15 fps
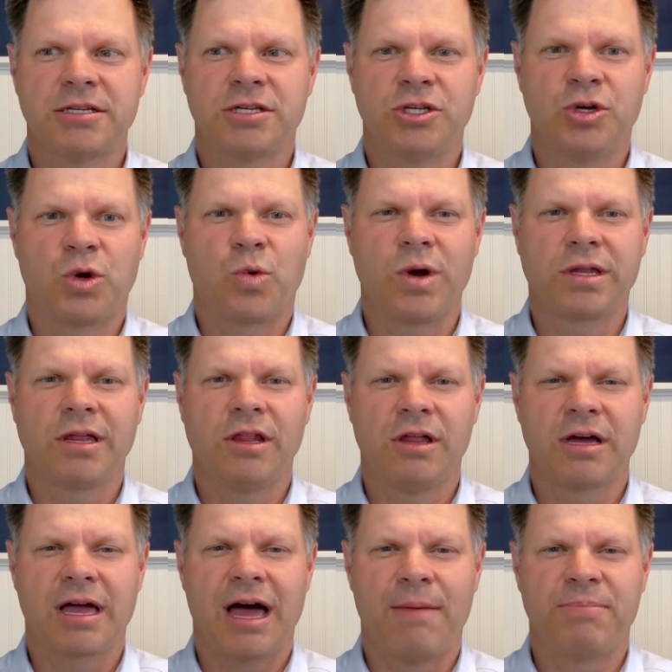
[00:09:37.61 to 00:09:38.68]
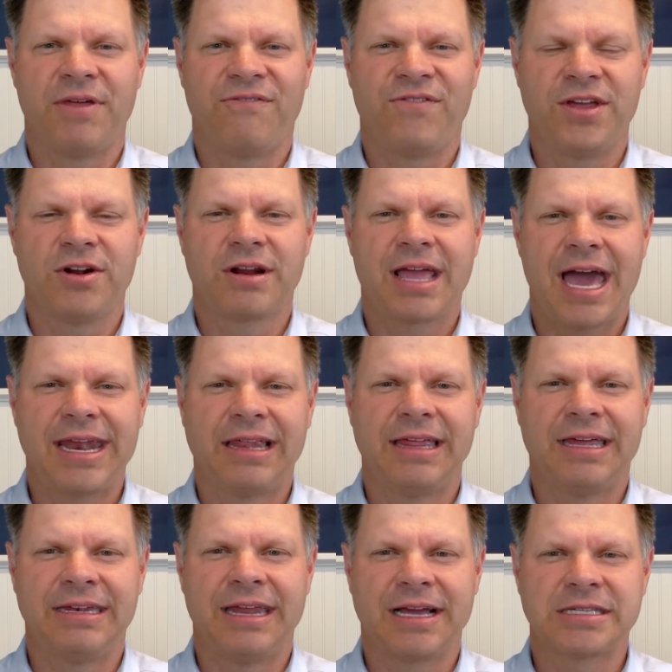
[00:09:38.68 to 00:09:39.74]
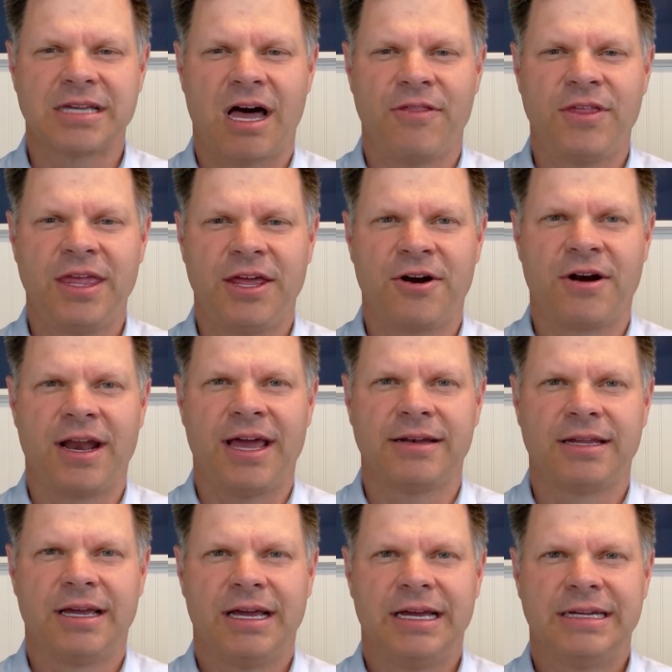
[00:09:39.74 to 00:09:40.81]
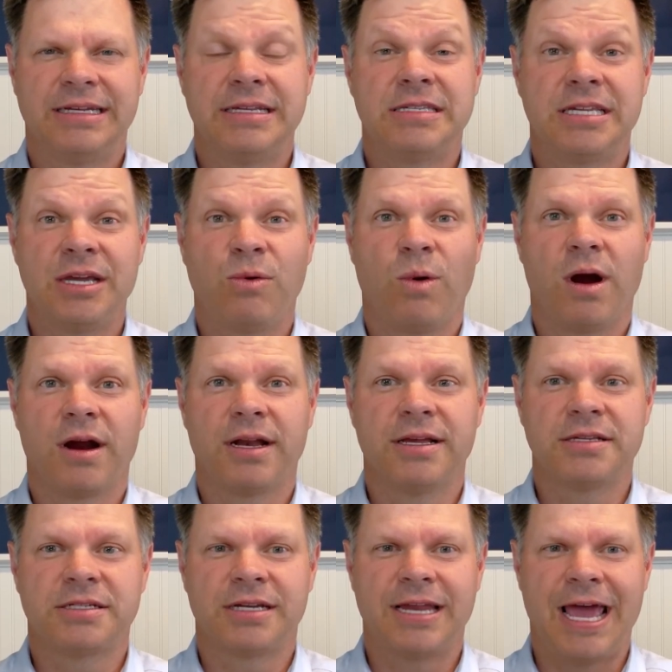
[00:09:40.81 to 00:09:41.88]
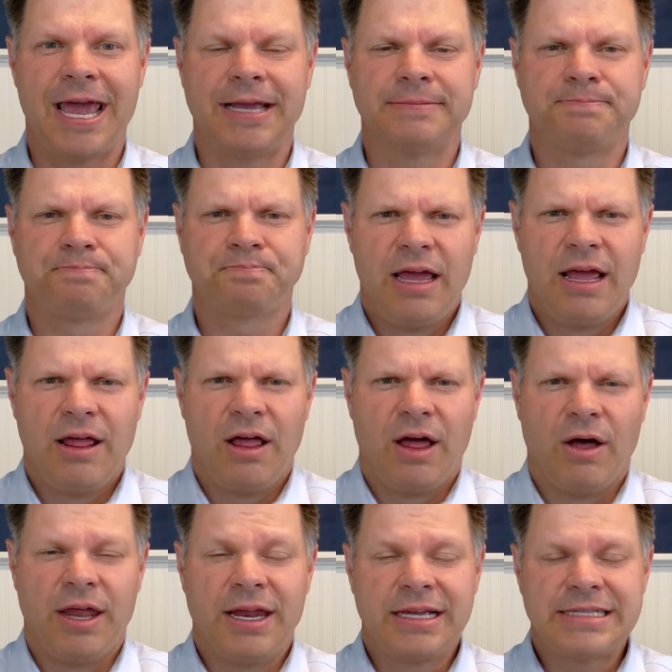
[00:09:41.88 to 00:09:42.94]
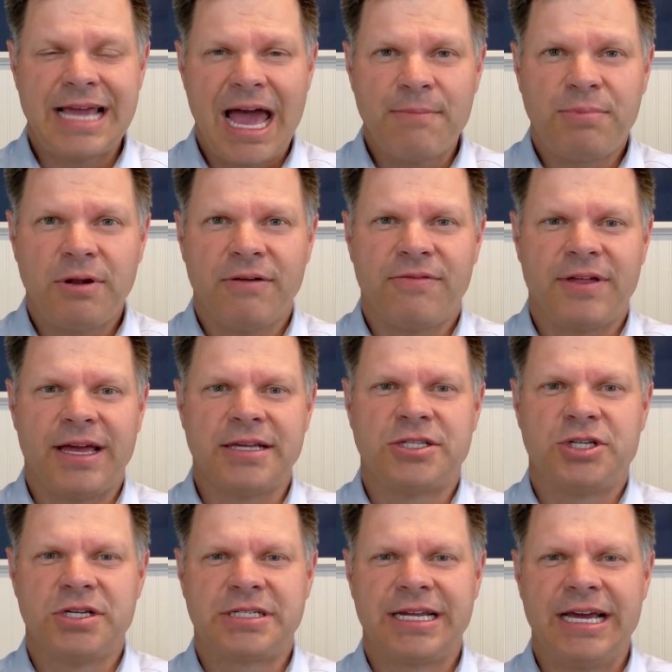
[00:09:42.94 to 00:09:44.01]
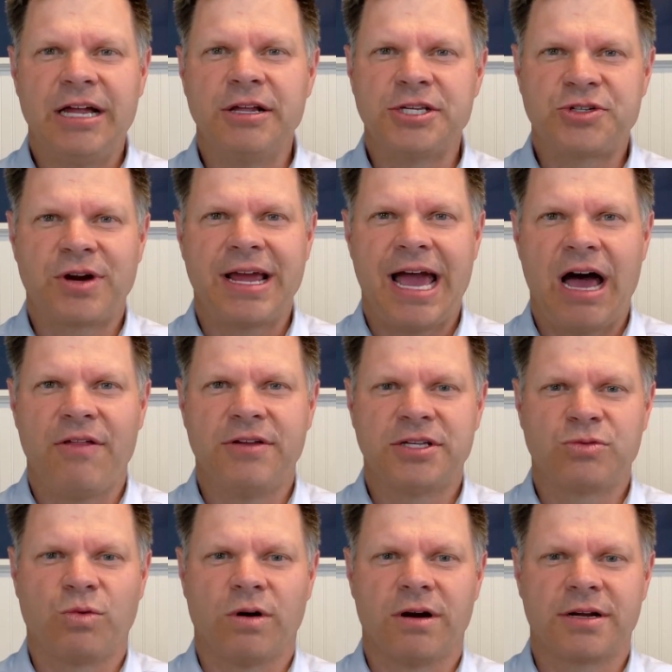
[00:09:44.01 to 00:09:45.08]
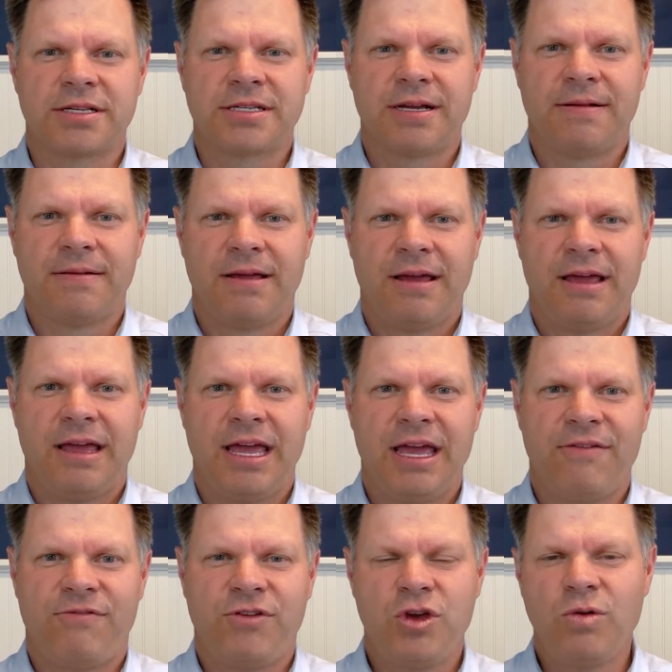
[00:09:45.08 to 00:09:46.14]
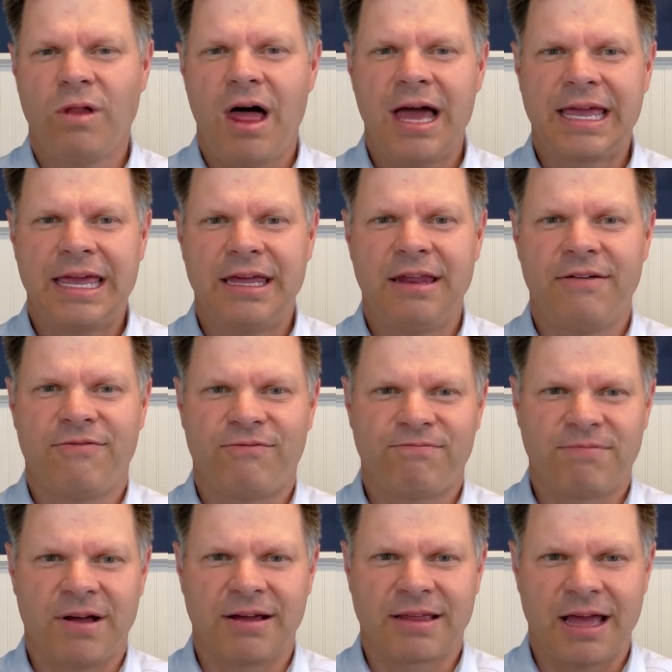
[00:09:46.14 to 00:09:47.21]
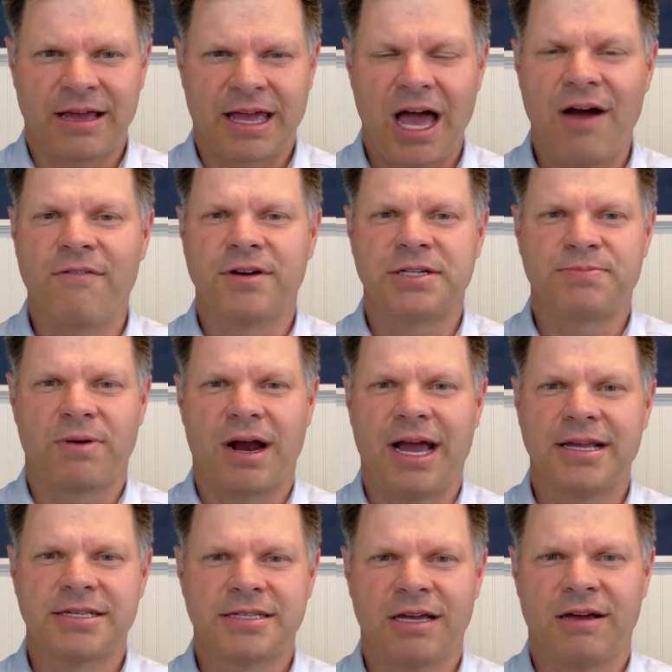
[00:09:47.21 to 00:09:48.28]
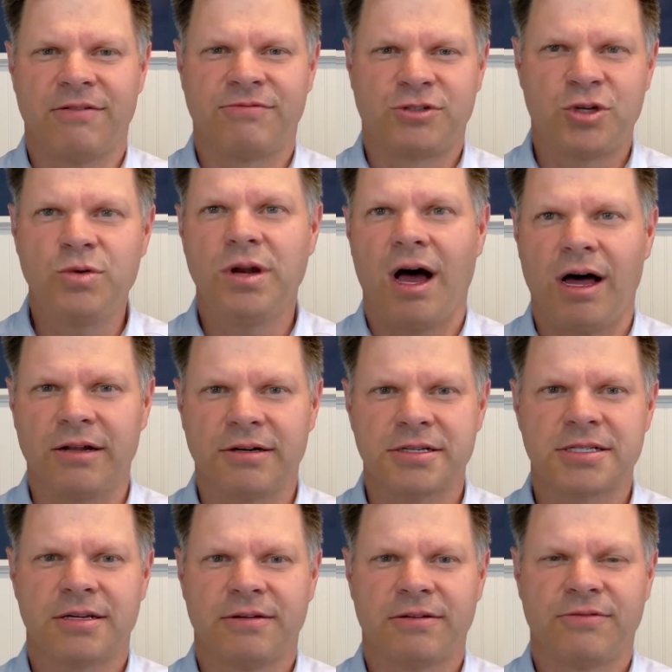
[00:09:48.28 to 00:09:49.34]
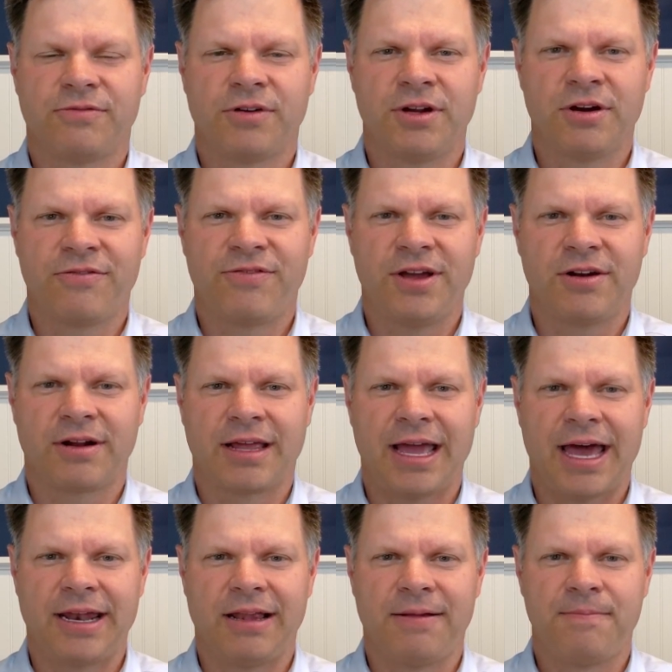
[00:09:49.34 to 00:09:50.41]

you quickly look up the feeder cattle index on the internet to see where it is today. An example of this, just to illustrate how this works, if you lock in a coverage price of $2 for your feeder cattle,